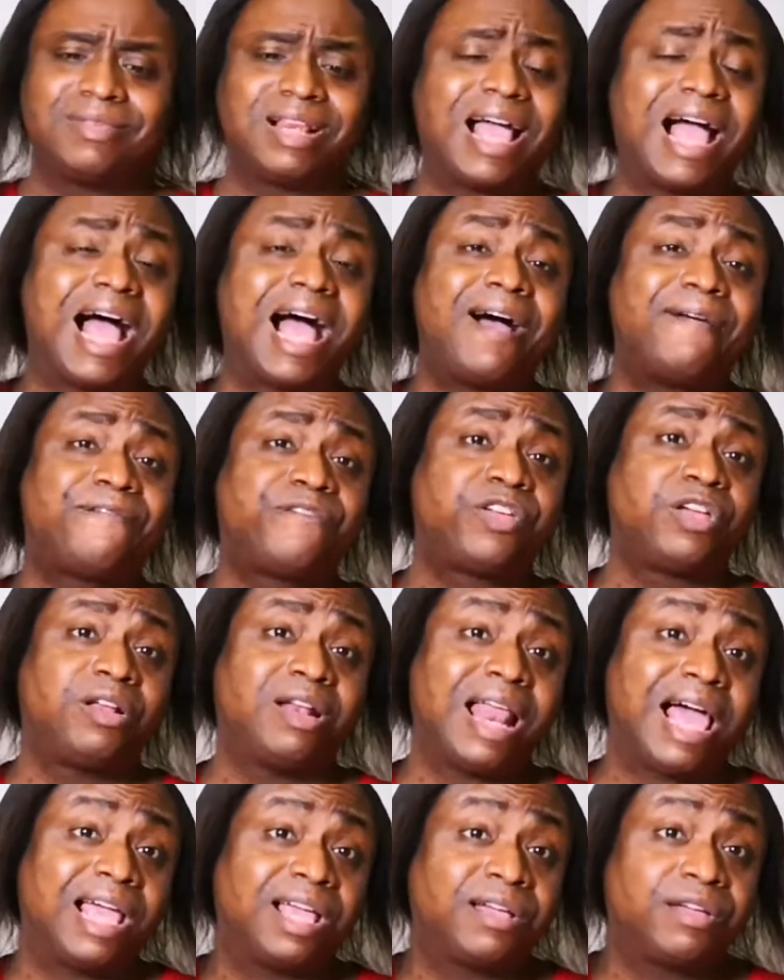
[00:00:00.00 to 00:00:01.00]
I feel
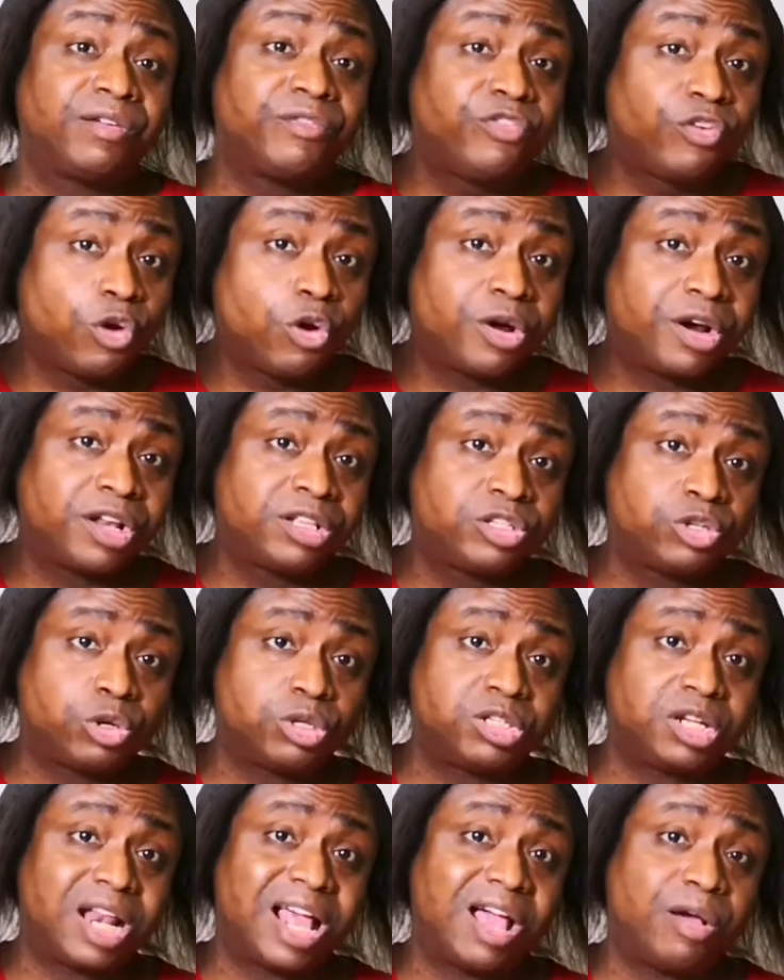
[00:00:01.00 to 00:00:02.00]
like Florida
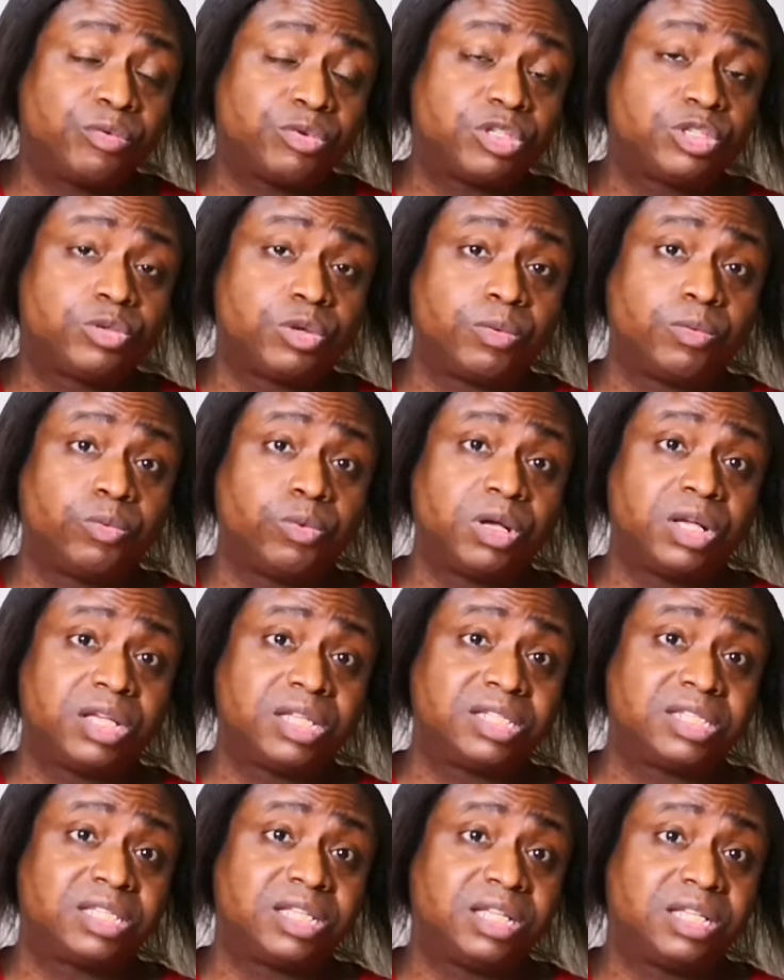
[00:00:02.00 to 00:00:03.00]
Georgia Line
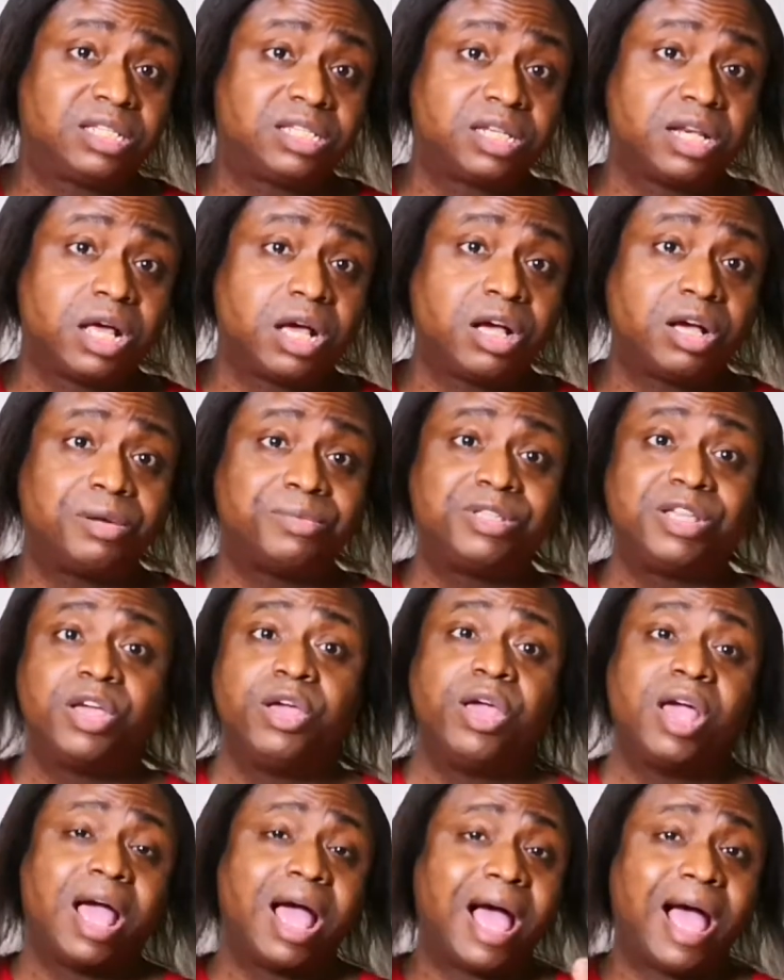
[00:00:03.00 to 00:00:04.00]
was snubbed.
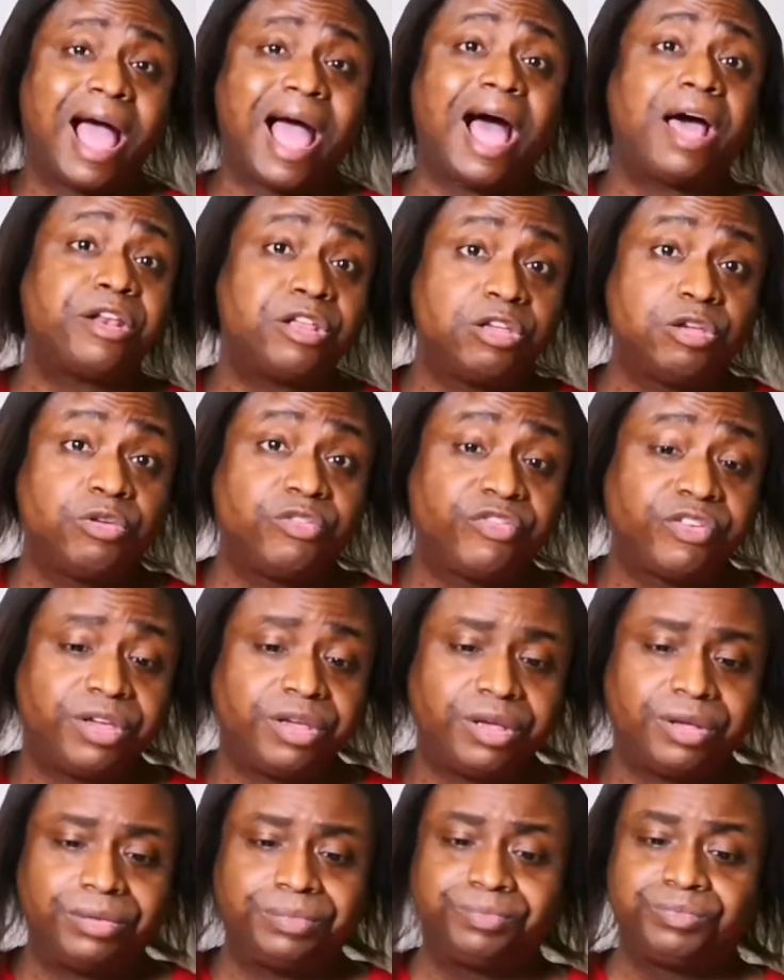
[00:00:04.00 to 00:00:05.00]
How do you
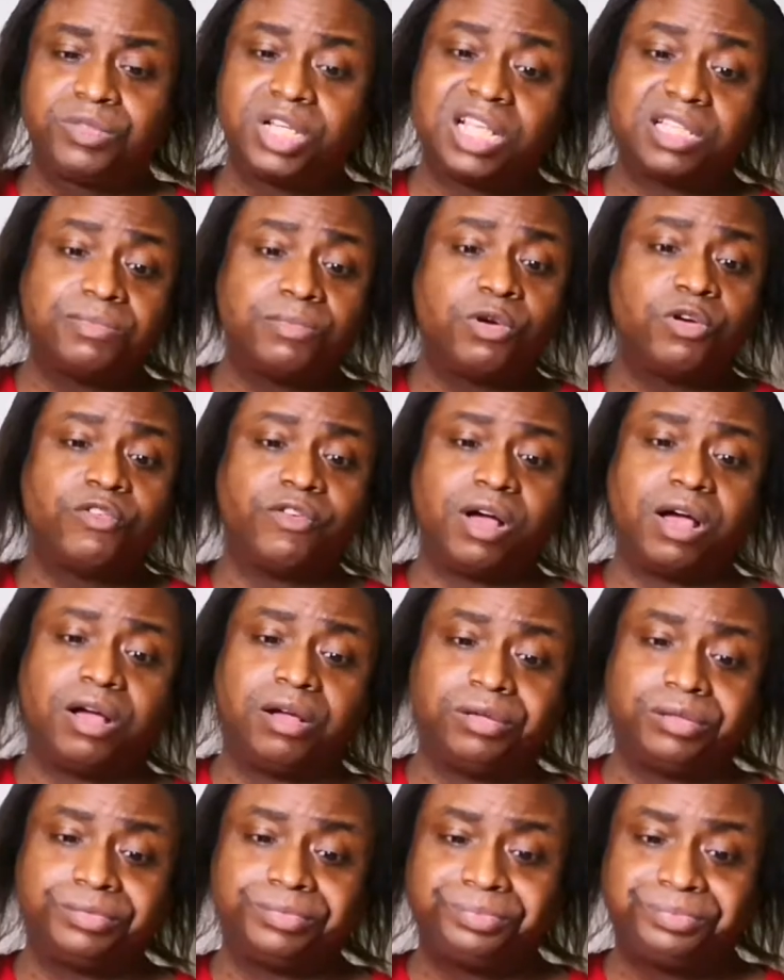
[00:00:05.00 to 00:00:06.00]
feel? Let's move
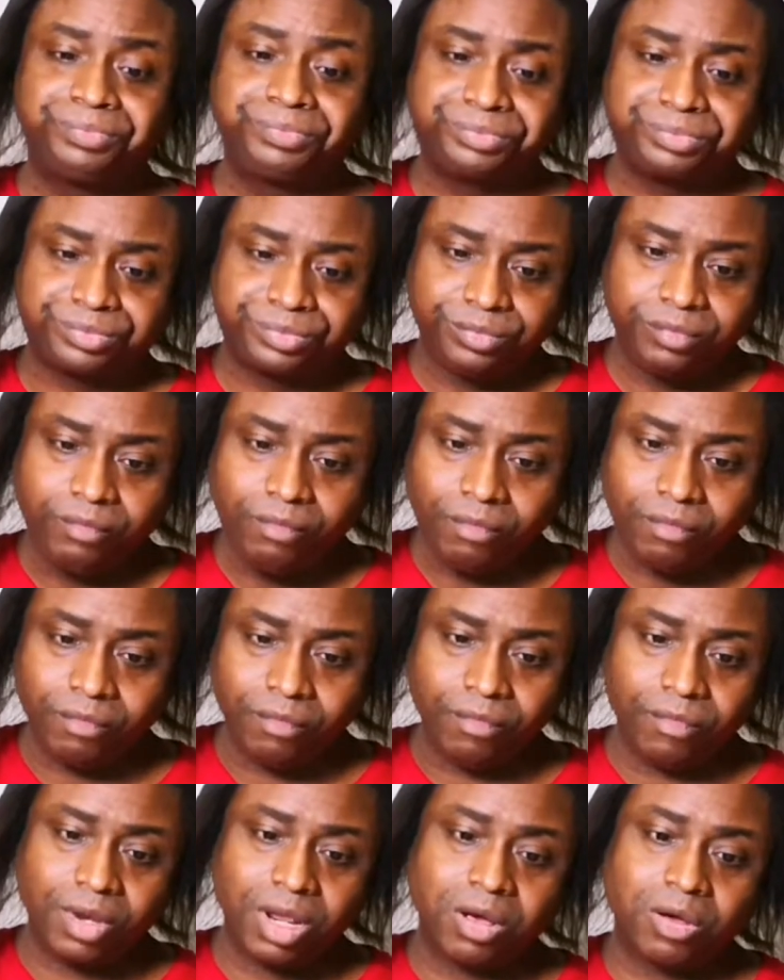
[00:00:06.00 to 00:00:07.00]
on.
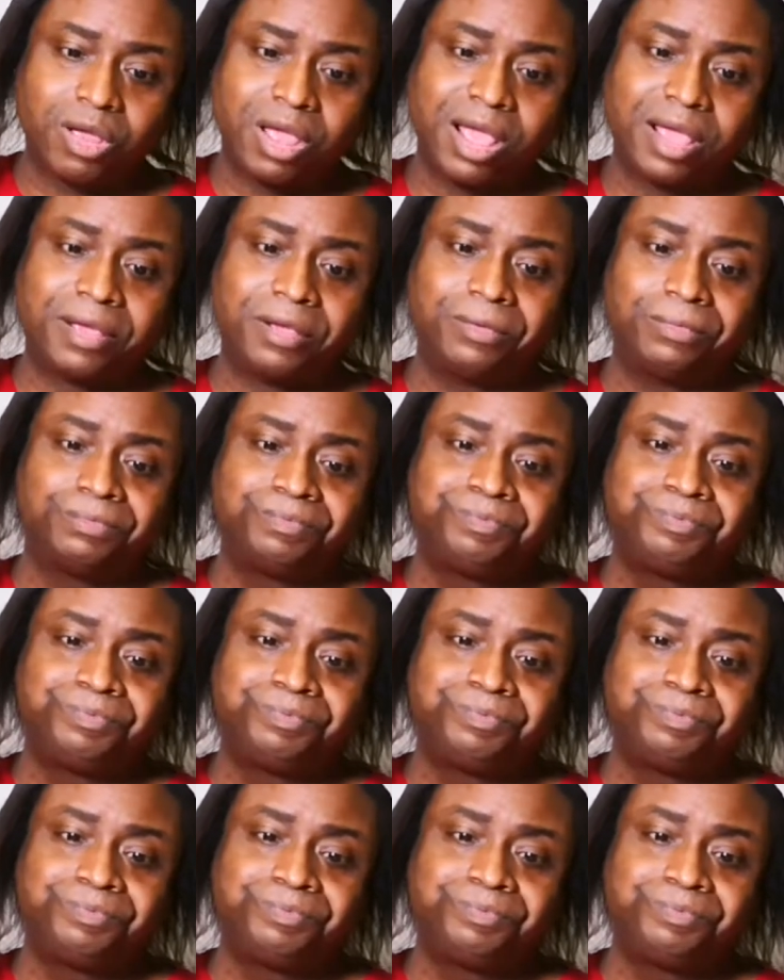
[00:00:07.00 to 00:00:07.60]
Okay.